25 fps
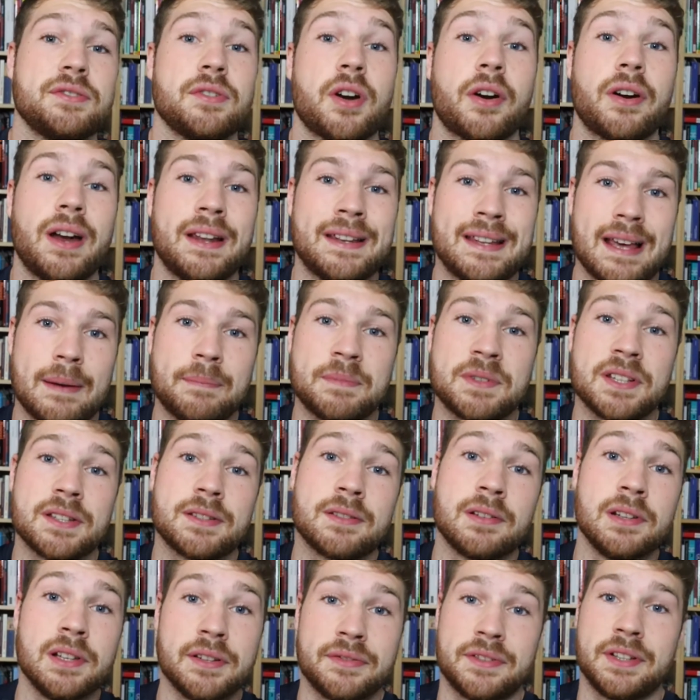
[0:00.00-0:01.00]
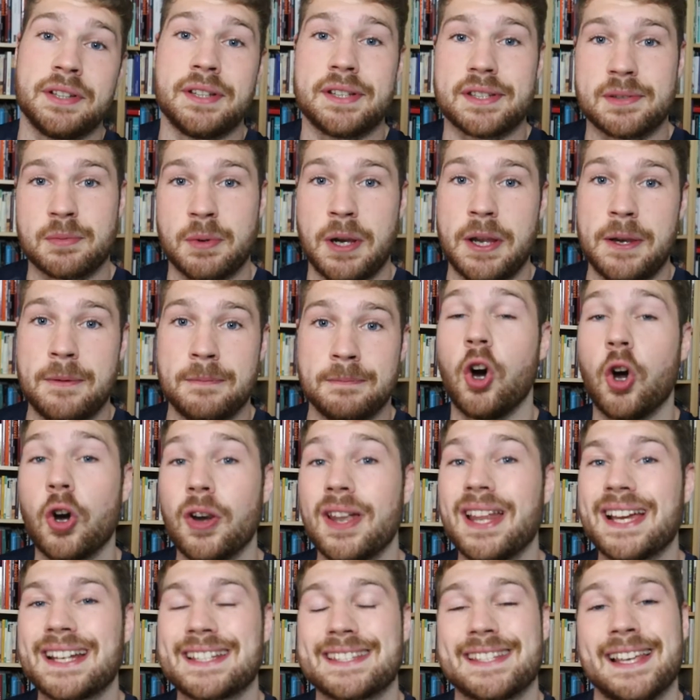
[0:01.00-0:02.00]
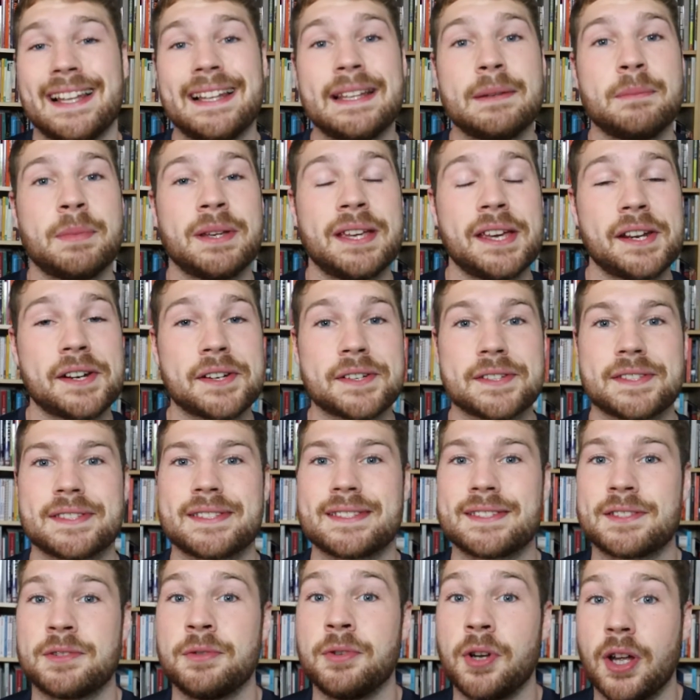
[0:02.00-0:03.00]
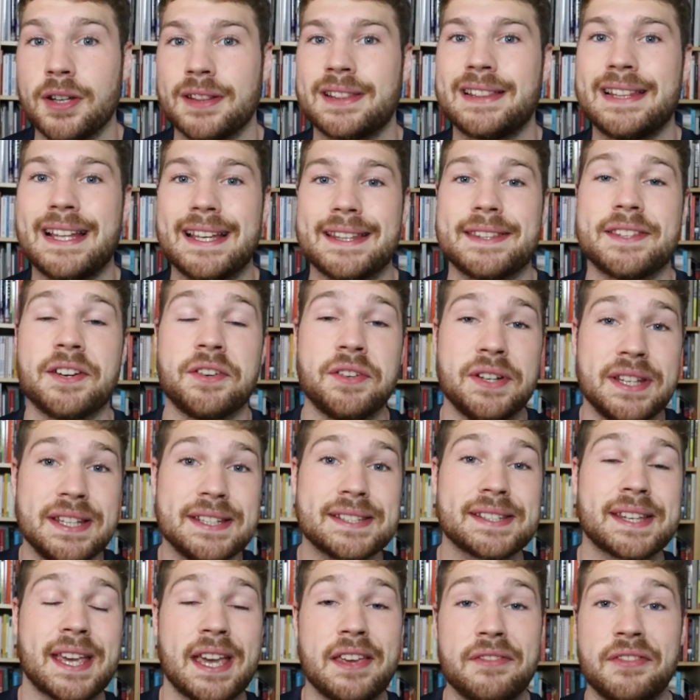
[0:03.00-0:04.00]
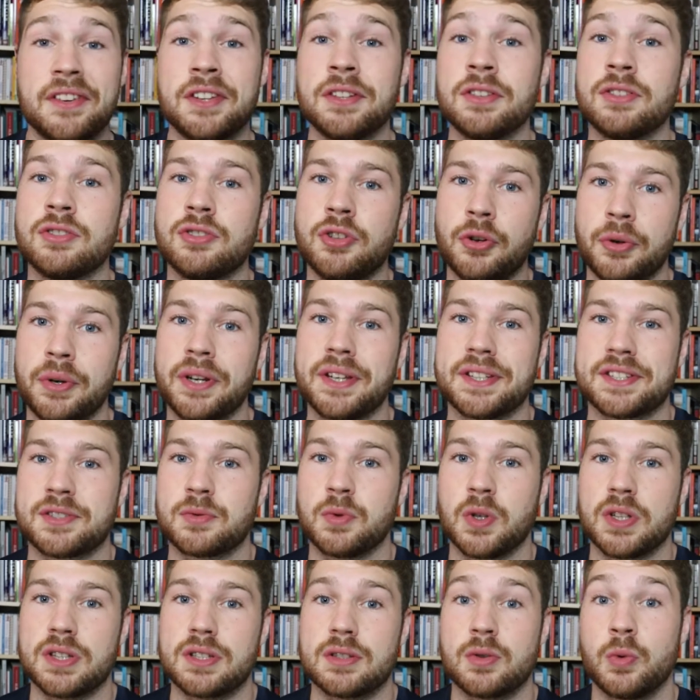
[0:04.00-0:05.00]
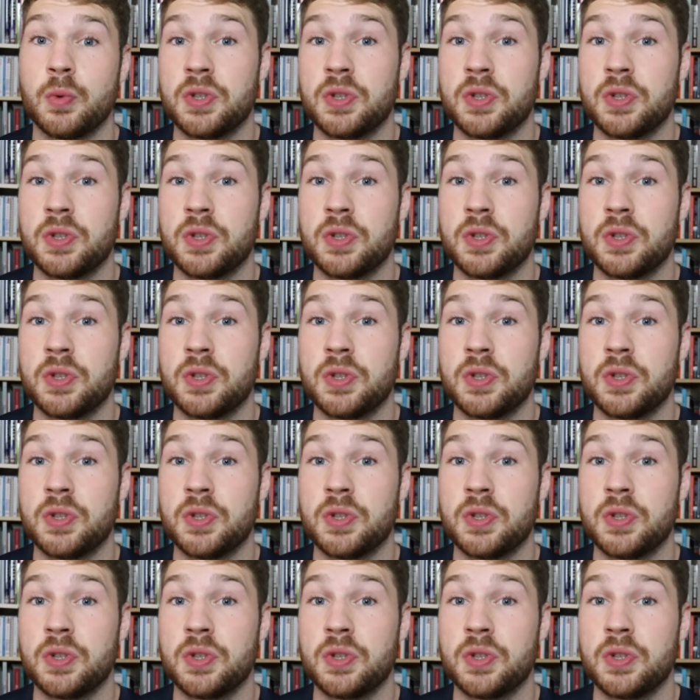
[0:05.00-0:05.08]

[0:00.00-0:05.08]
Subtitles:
you are adapted to lifting this way. Or like telling beginners to not let their knees cave in during a squat,